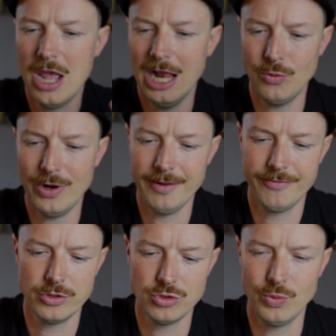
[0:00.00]
I'll wear them
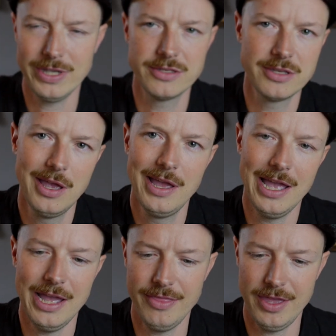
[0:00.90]
for 2 weeks
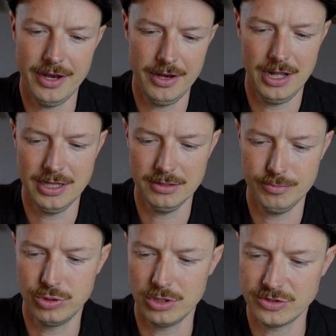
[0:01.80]
and then I'll
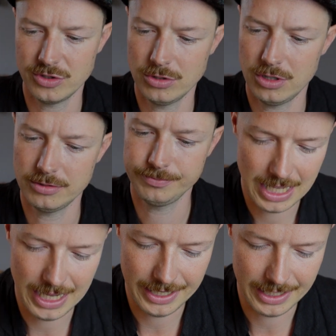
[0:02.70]
put a sole on
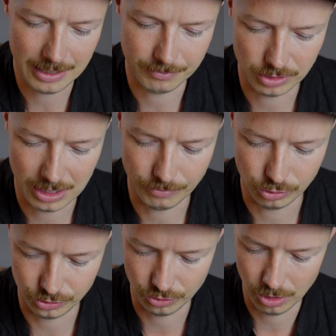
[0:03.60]
and I'm
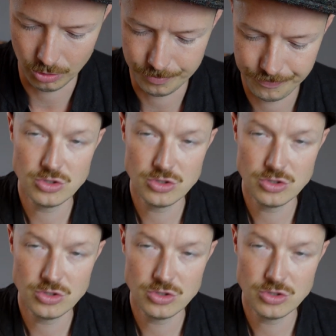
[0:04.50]
good to go.